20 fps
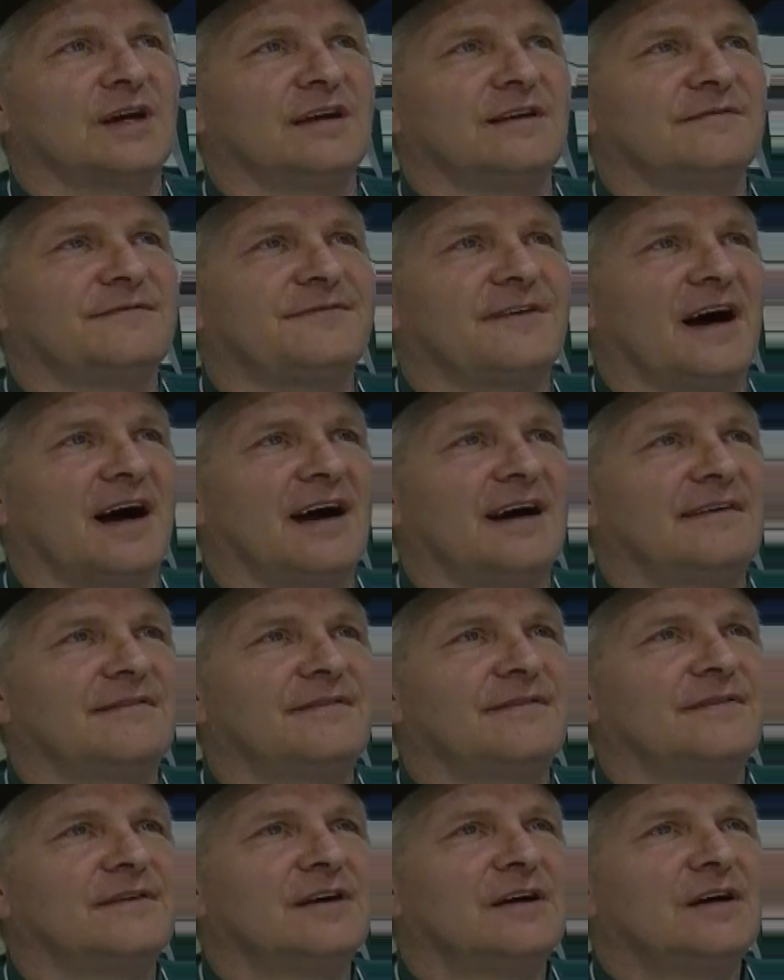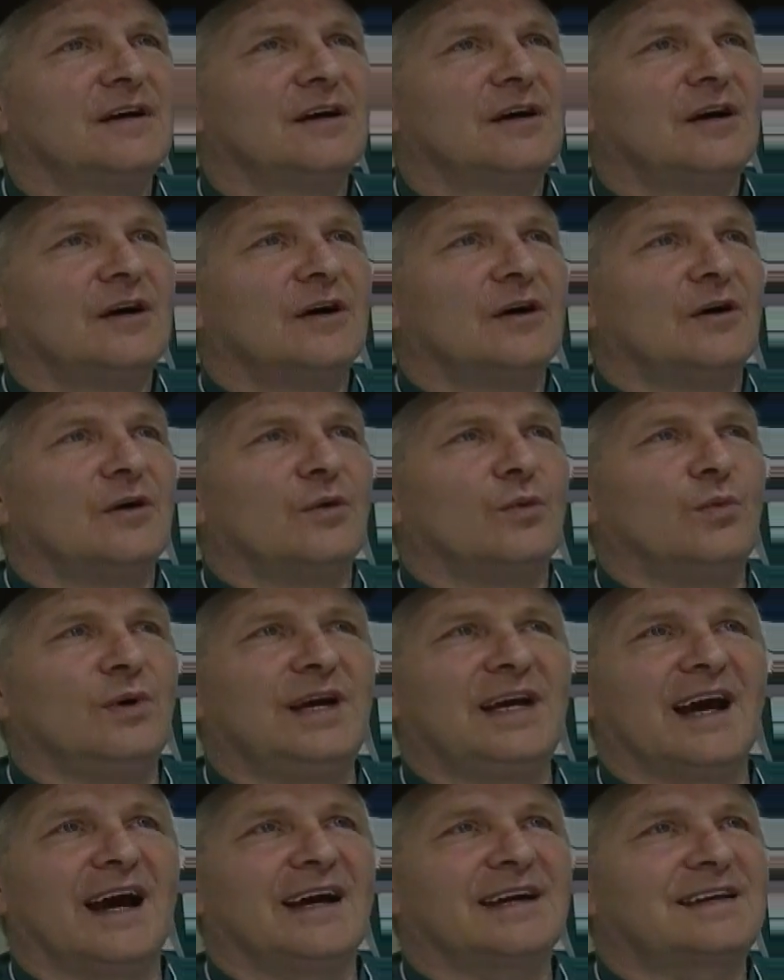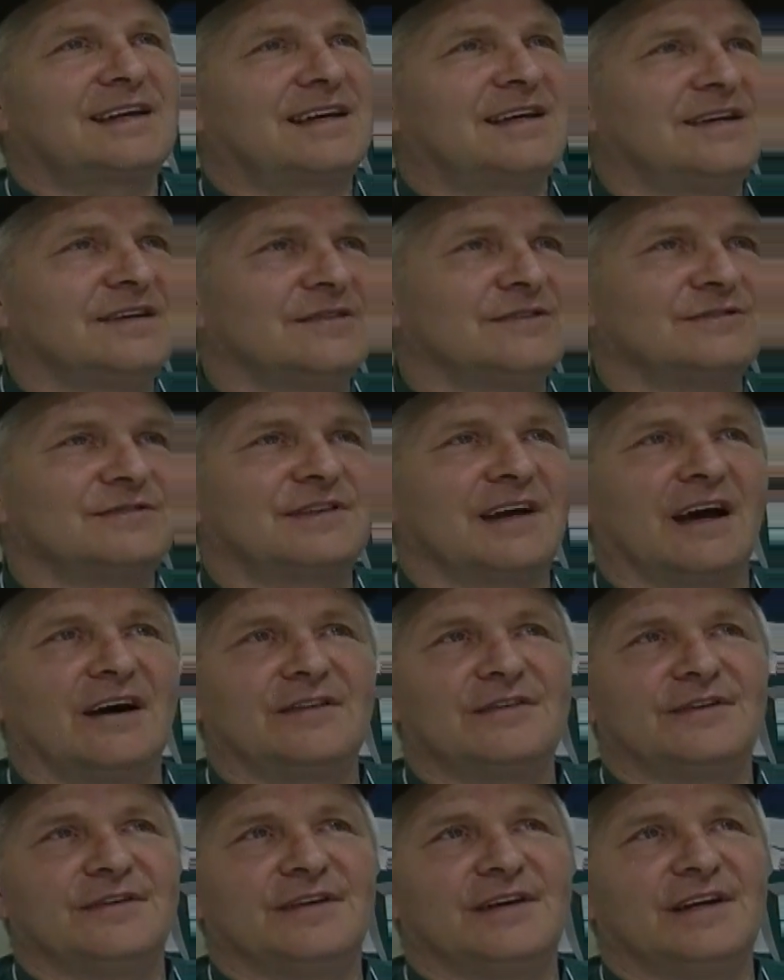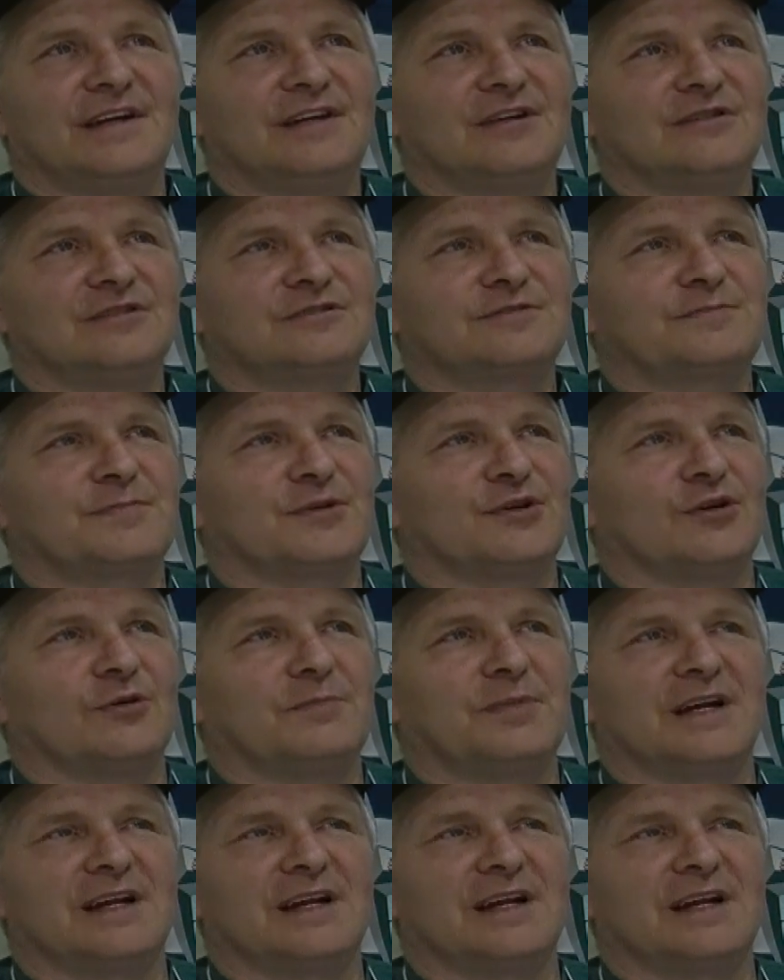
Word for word: 3-5. We got killed down there in Hillsboro,